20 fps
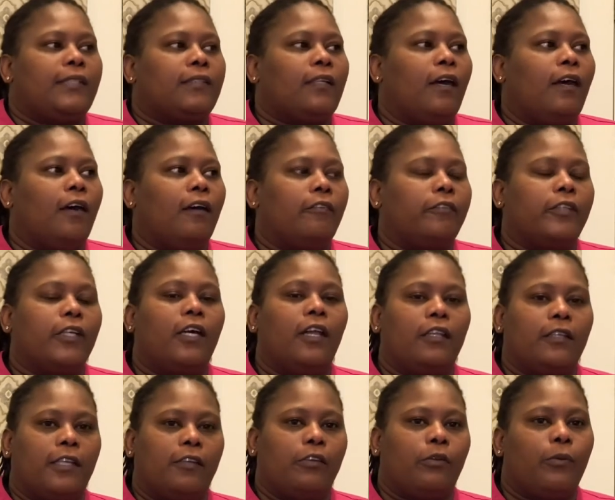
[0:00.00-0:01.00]
of the
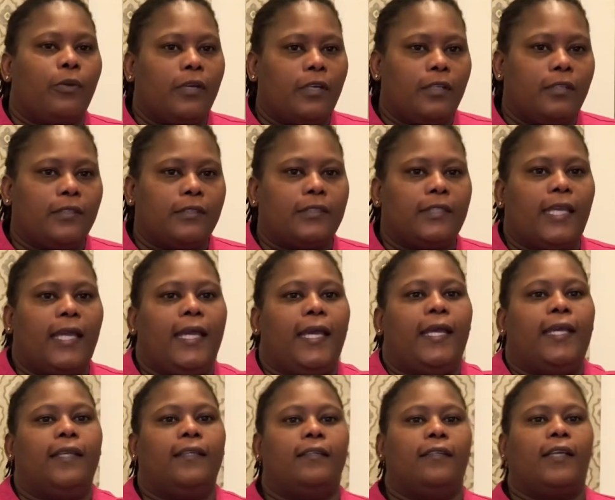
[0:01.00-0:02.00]
culinary world
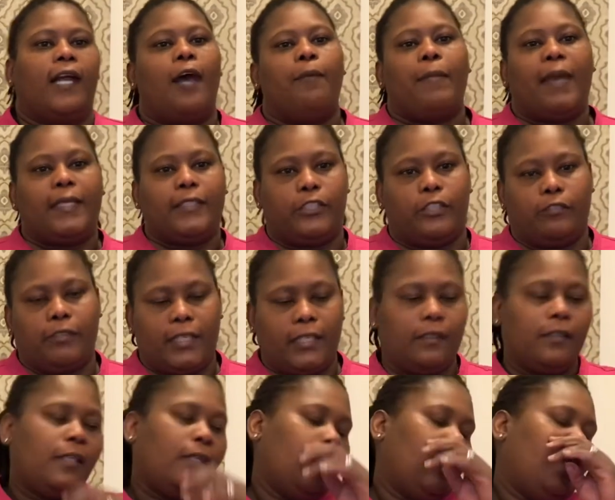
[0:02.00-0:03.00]
and got my degree.
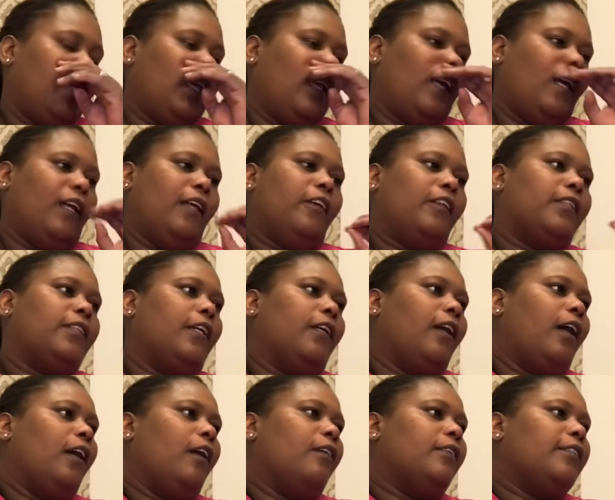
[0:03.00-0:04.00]

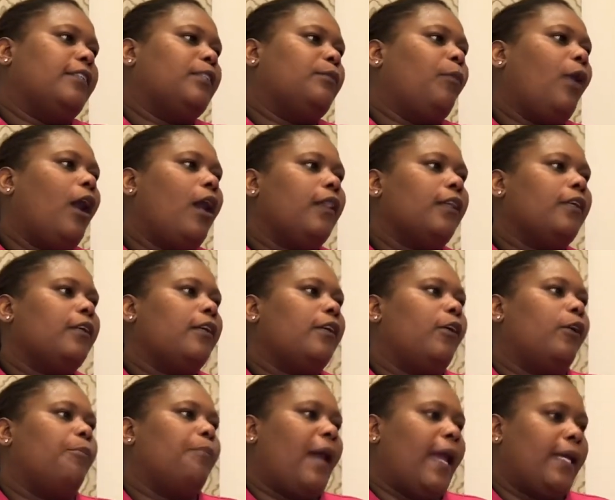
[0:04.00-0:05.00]
The smaller
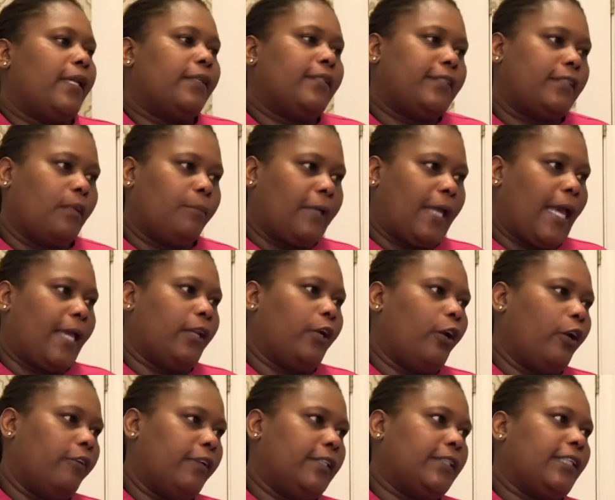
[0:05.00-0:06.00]
or minor
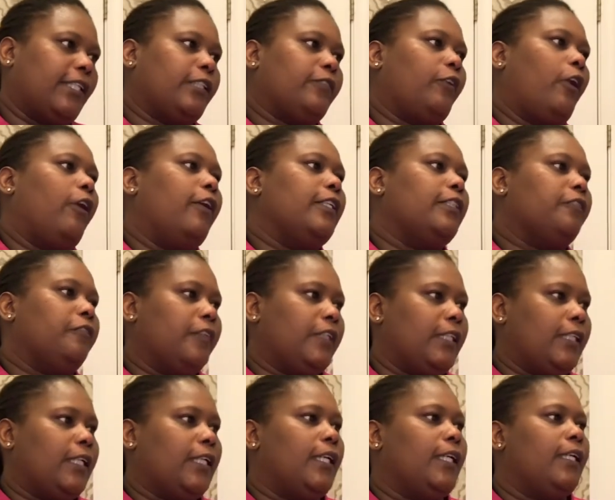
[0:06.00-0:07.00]
subcategories, as far as
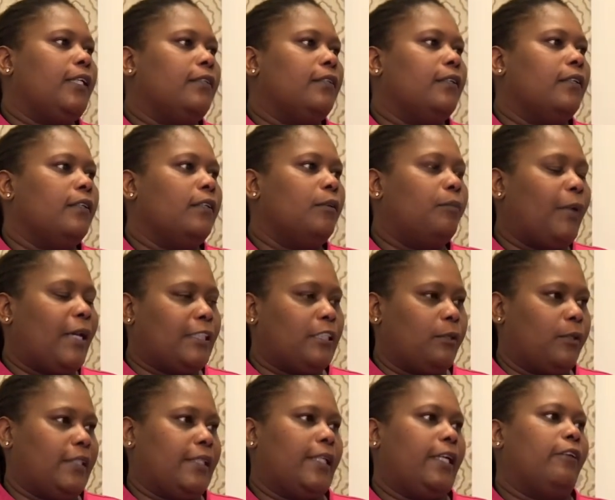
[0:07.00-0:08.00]
vegan,
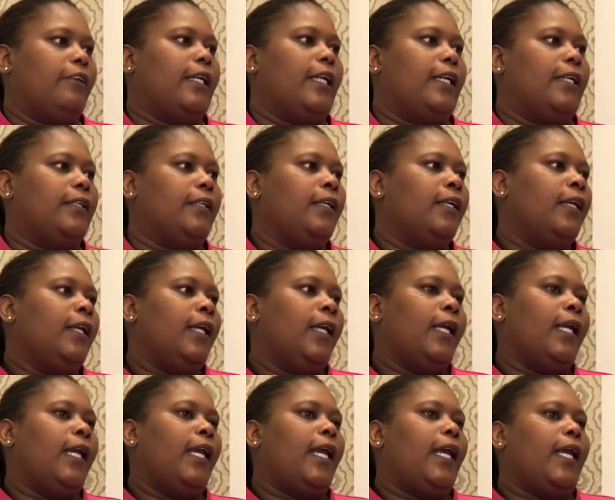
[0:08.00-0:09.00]
pescatarian,
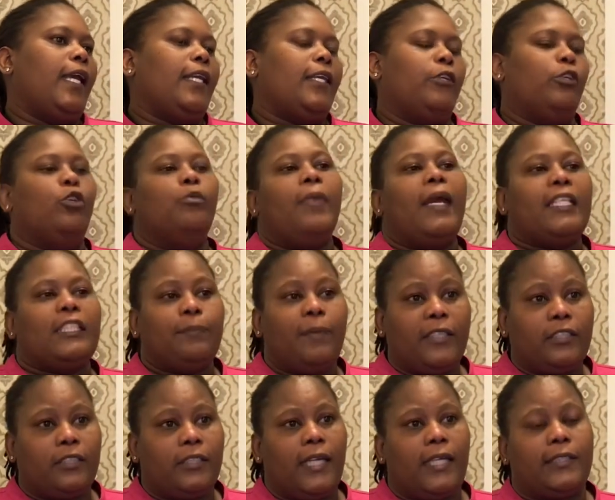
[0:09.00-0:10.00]
you might
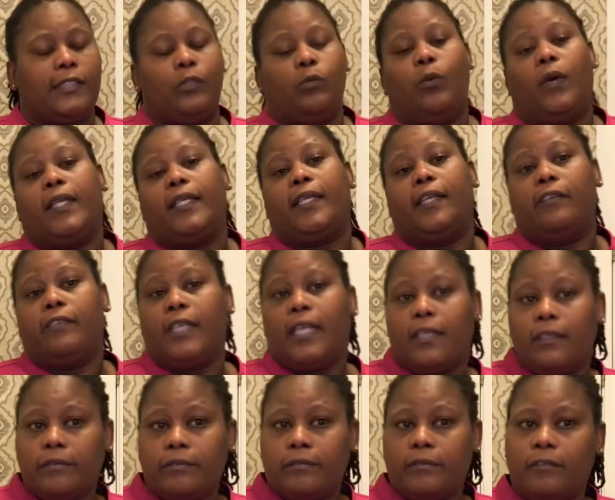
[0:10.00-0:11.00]
specialize in one area
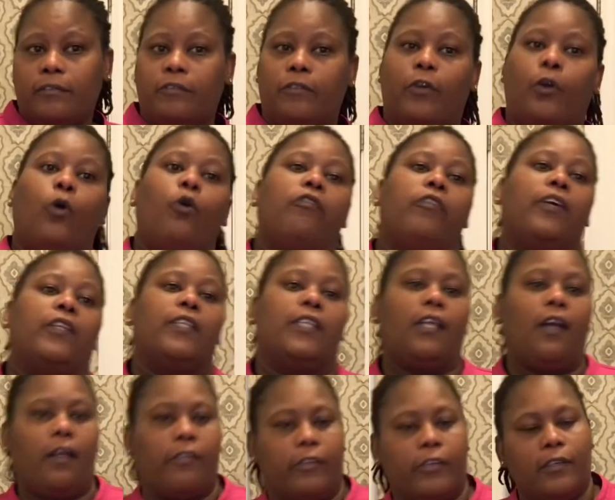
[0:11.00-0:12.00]
over the
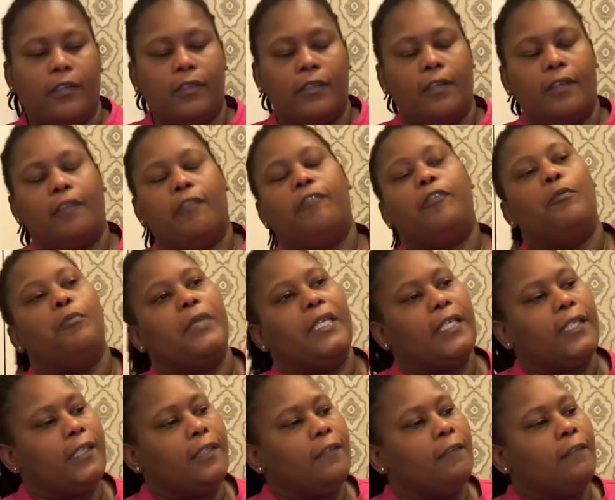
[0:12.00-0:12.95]
other. For me,